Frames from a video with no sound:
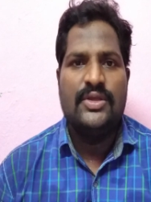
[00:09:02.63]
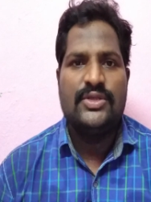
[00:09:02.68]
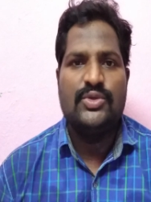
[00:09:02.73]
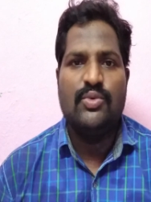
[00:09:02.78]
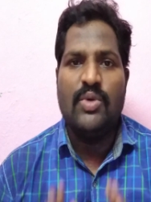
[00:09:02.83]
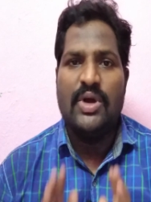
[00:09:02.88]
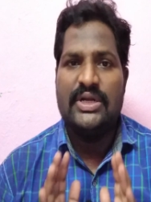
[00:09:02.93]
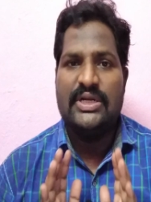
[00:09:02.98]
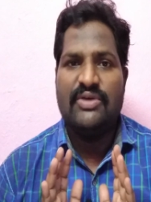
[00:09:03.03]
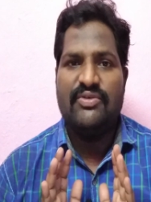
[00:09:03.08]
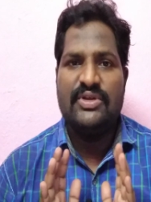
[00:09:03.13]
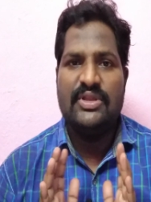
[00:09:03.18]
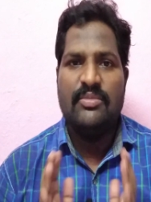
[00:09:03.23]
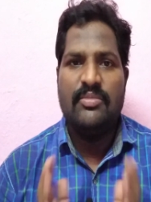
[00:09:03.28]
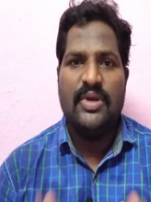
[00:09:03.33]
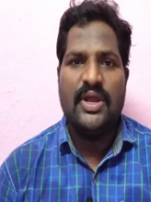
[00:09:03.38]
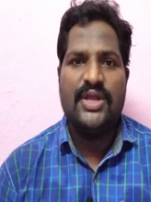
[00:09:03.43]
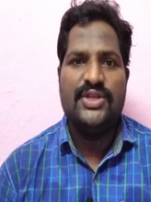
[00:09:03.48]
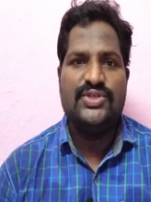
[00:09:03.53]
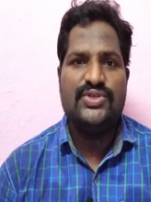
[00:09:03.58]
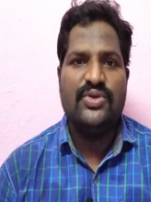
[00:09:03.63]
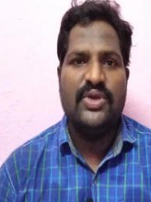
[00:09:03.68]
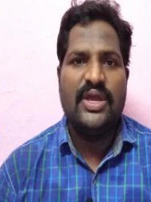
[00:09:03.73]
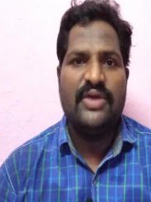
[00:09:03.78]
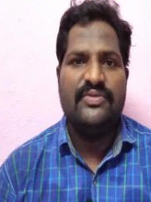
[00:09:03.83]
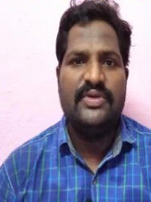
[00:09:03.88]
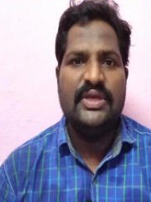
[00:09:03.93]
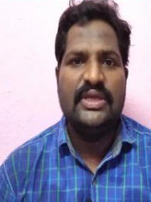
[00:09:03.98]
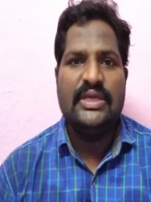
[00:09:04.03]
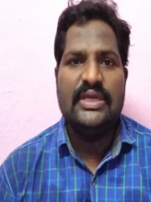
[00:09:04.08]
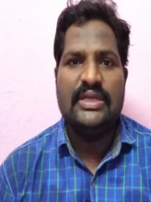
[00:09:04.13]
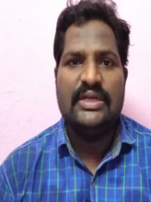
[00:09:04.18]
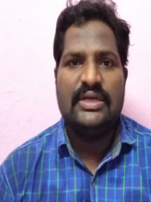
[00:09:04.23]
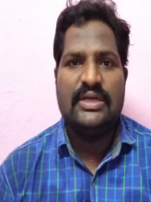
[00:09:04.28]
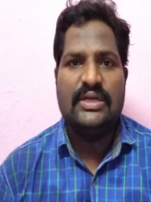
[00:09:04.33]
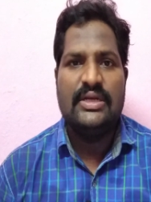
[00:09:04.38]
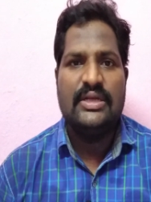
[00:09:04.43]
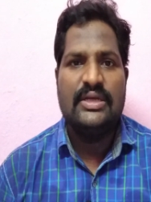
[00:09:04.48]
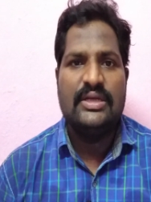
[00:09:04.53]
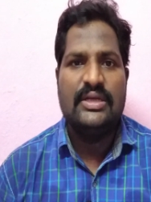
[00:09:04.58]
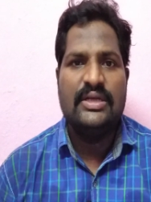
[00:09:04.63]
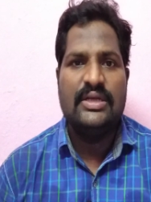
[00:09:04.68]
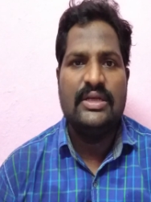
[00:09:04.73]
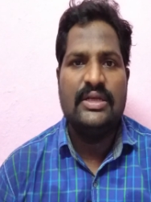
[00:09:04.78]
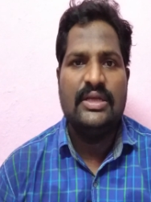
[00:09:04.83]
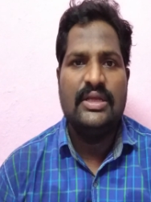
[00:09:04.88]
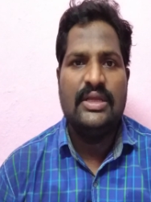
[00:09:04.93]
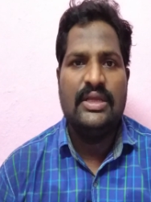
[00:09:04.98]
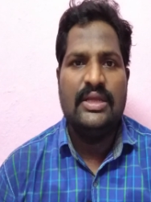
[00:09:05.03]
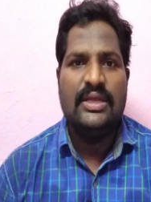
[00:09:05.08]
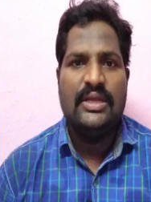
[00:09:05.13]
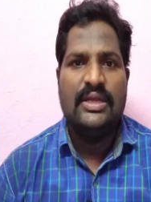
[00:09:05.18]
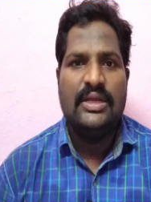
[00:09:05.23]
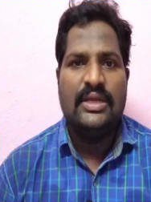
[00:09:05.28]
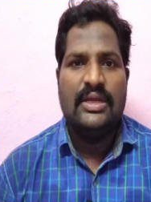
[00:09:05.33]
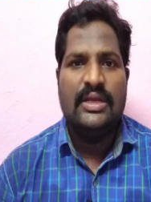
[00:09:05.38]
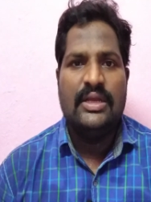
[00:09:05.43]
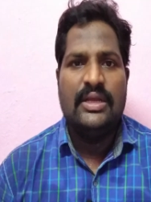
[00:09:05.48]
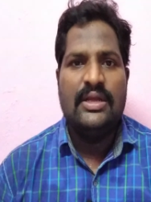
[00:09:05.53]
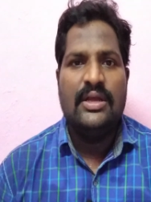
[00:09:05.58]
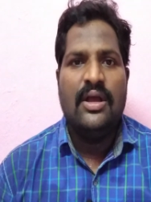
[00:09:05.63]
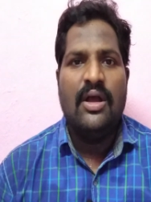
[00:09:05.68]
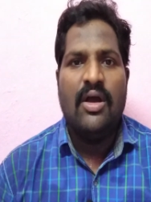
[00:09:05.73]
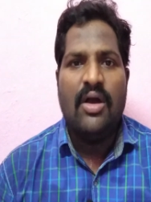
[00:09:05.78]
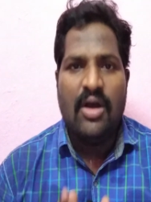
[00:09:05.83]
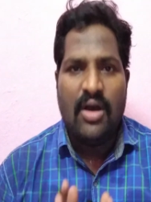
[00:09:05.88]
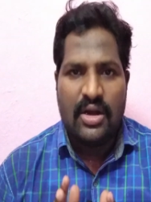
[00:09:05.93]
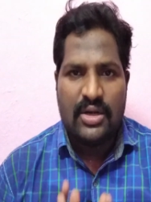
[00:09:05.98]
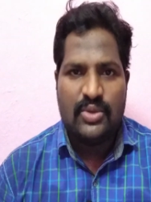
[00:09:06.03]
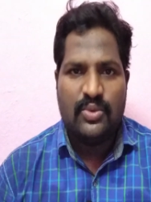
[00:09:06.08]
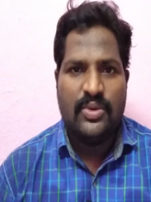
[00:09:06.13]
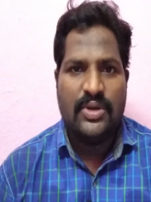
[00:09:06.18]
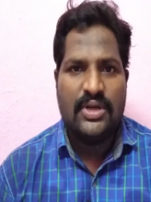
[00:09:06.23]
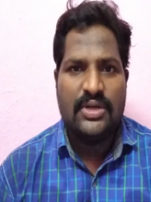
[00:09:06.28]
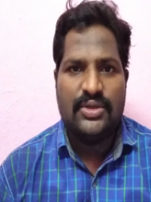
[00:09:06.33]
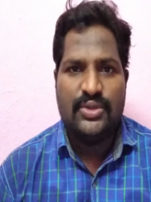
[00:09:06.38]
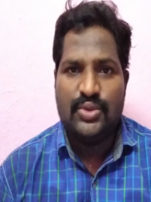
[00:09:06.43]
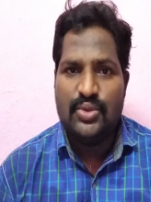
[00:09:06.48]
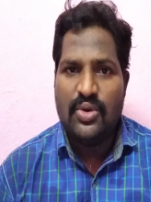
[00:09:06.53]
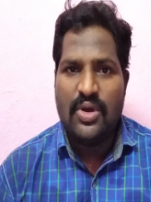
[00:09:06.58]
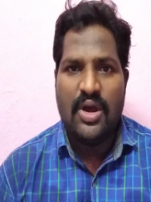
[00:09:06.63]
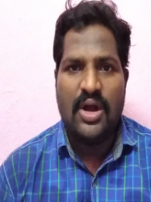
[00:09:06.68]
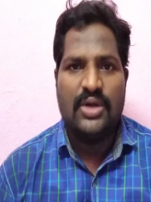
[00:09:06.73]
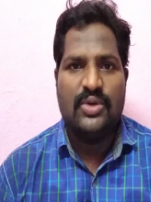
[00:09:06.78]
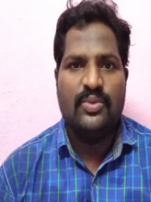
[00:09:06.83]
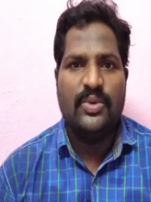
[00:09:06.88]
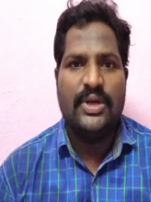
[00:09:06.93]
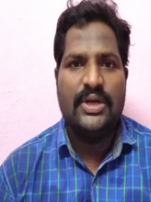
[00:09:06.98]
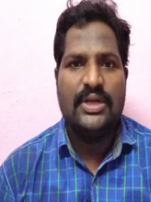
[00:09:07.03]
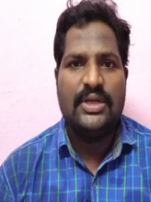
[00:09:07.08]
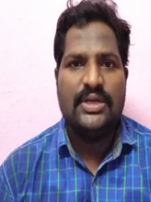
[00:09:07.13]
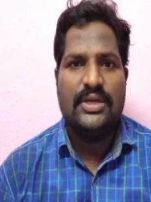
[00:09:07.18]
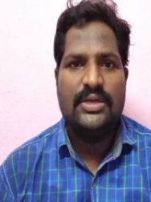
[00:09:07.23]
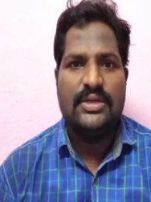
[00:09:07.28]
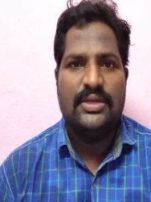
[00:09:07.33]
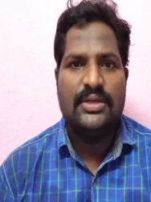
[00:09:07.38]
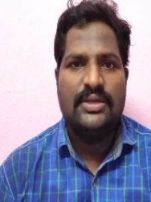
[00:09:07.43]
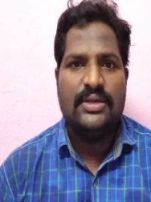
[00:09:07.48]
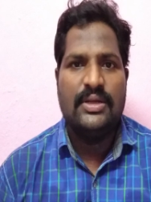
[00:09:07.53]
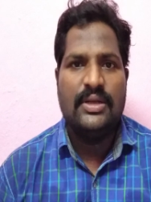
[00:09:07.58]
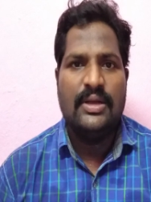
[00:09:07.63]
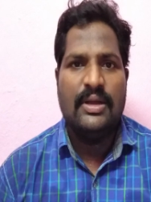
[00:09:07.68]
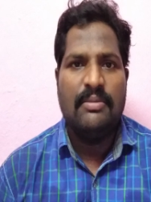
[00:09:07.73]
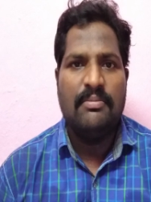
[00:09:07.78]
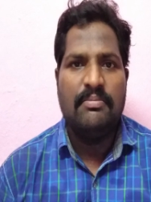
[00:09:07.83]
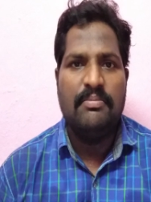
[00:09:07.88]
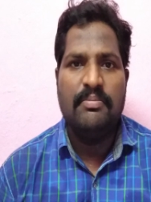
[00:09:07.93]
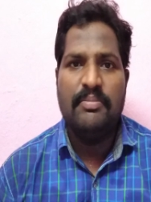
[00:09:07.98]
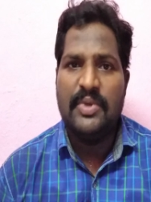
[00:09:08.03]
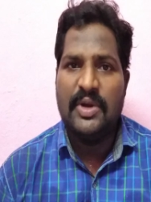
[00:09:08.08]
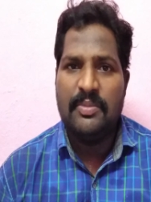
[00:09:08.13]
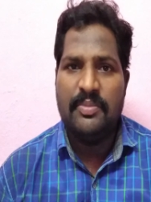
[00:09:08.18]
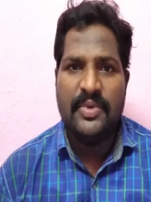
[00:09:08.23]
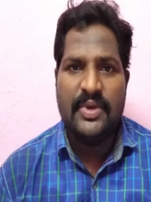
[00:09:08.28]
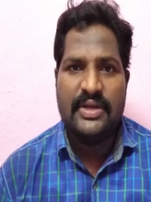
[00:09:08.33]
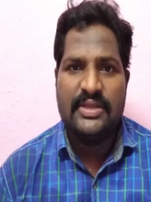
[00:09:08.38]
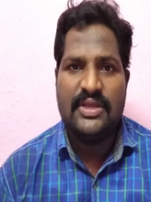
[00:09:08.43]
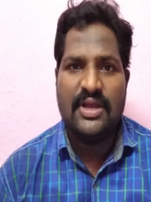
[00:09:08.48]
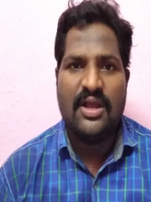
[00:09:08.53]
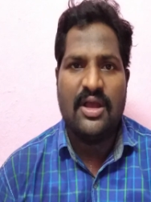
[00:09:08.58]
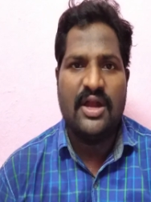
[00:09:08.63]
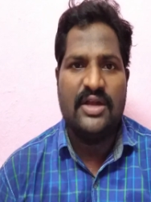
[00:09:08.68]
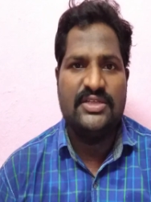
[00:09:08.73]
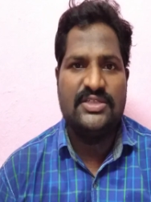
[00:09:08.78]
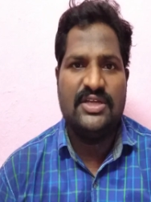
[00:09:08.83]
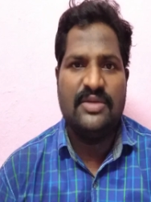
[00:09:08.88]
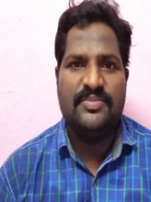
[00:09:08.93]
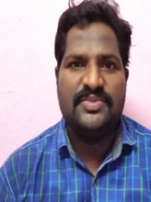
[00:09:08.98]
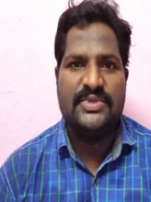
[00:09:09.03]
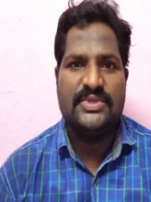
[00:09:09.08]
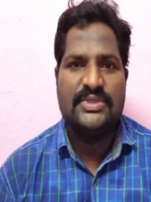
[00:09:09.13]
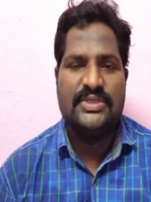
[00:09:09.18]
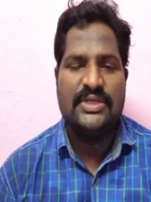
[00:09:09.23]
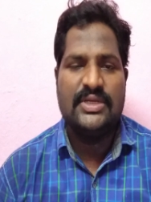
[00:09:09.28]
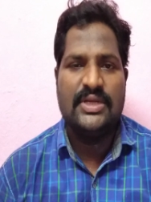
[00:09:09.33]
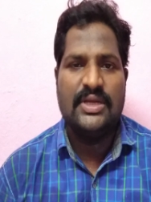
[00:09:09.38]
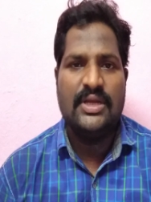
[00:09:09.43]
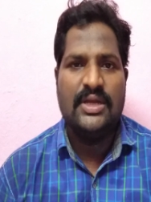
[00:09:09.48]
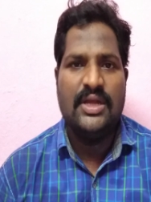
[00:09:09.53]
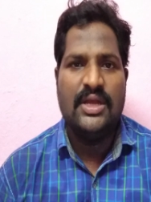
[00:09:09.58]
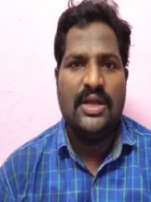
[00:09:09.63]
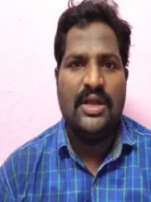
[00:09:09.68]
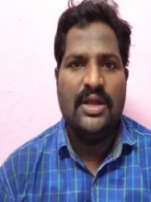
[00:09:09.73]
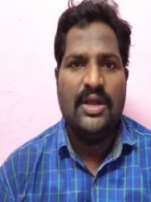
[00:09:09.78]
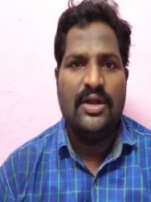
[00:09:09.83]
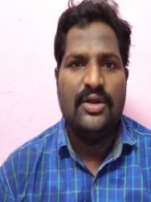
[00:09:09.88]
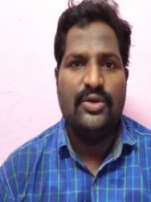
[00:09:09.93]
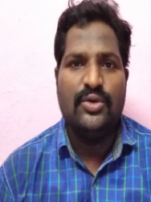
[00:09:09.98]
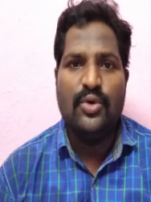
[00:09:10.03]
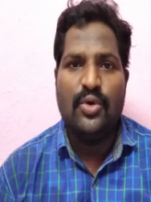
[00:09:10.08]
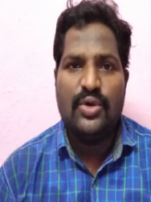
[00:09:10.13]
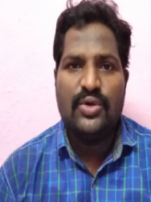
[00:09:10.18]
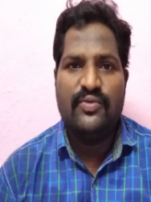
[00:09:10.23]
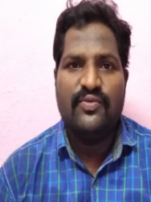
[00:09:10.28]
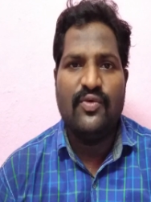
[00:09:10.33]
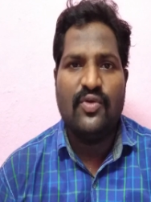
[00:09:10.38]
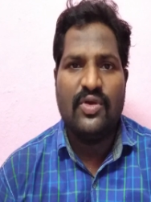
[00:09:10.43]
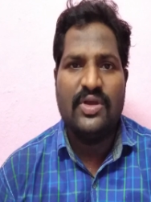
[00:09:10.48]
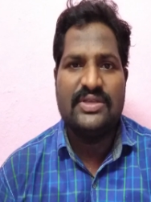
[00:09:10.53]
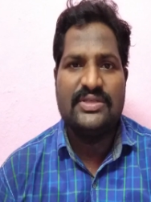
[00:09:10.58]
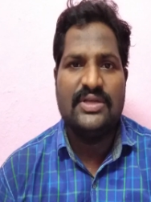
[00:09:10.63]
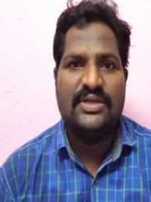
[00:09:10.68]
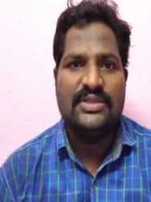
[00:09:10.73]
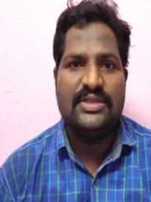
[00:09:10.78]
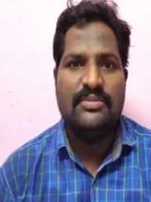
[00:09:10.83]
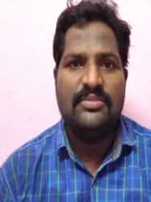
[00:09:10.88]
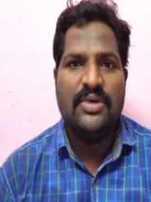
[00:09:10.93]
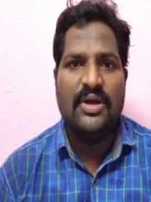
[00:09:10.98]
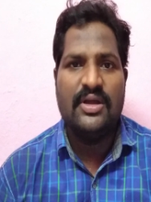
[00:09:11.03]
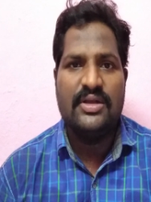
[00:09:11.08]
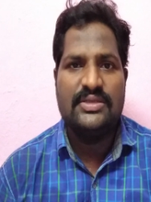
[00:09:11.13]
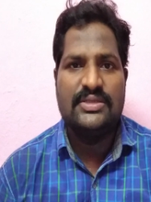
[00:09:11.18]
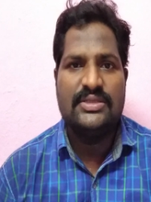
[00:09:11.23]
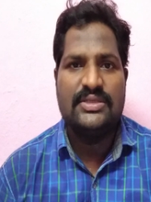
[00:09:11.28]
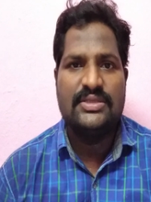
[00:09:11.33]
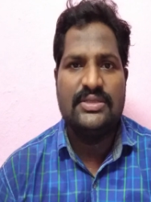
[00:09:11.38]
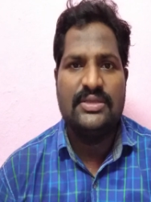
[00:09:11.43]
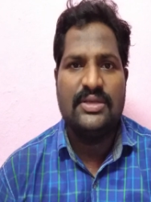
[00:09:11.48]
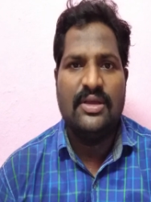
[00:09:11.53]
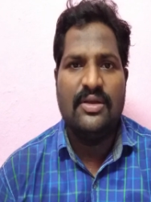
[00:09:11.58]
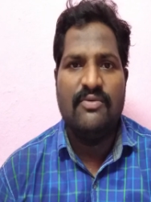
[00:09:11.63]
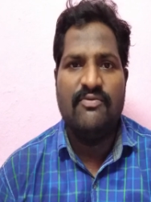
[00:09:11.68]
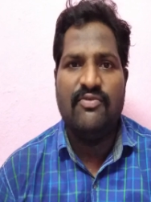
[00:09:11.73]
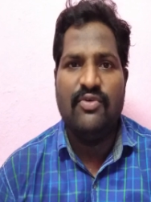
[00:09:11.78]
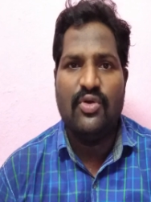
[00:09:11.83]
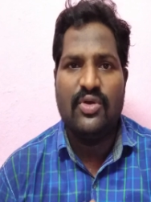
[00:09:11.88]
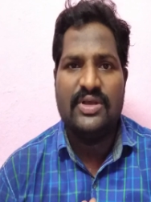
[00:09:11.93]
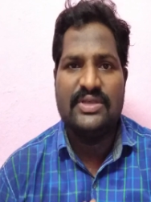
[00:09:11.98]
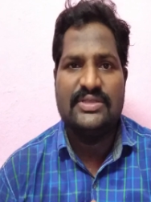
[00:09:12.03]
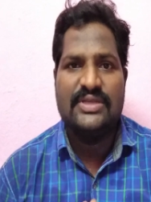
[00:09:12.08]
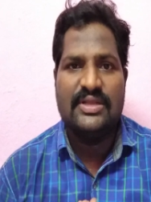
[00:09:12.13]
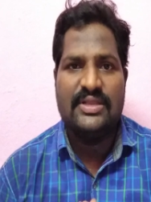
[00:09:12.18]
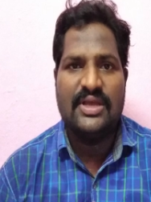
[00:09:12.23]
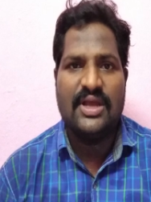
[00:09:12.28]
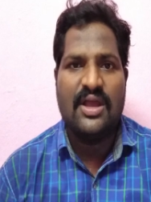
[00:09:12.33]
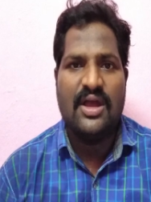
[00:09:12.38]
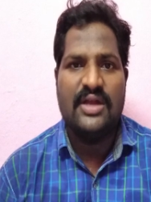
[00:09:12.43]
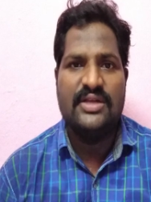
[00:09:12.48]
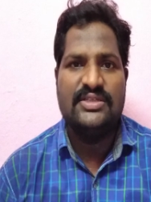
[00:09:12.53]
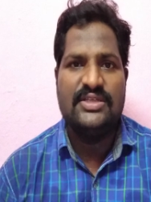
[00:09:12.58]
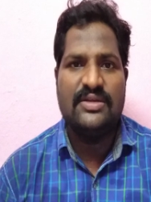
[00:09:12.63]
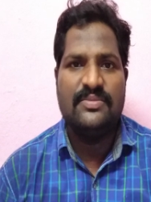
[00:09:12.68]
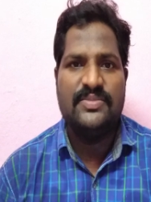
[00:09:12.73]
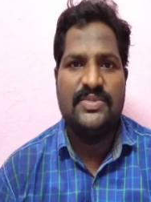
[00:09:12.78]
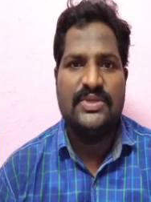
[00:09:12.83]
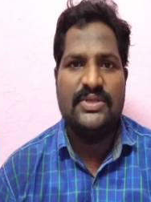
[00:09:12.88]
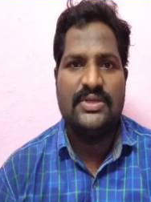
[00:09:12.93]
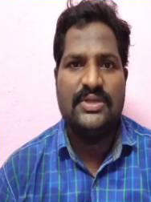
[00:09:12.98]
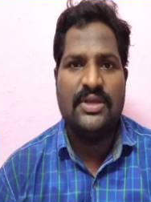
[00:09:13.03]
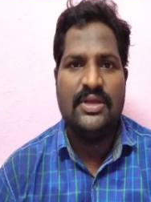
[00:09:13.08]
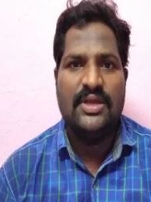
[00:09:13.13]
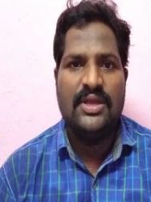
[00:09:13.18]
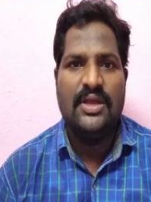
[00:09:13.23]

So whatever the branch you have taken, hard work, do hard work, prepare the concepts, don't focus on the marks, focus on the concepts,